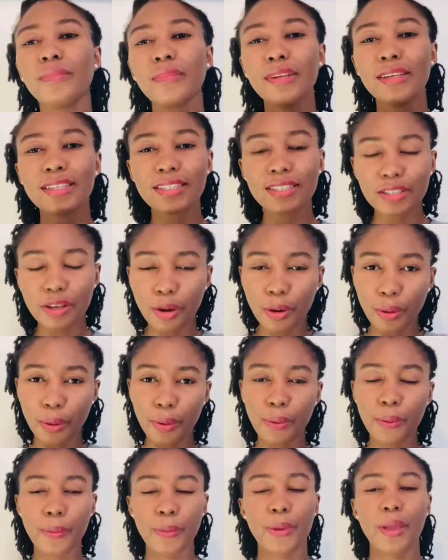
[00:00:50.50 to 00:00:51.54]

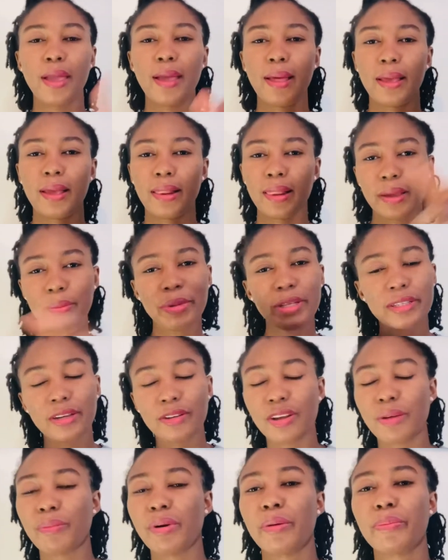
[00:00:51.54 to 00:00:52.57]
So let me tell you
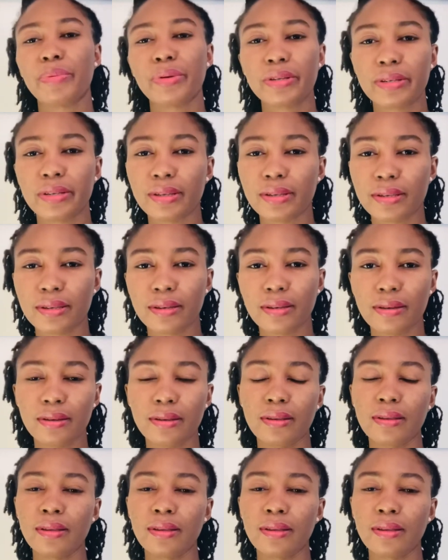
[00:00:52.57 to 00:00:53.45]
about PCT.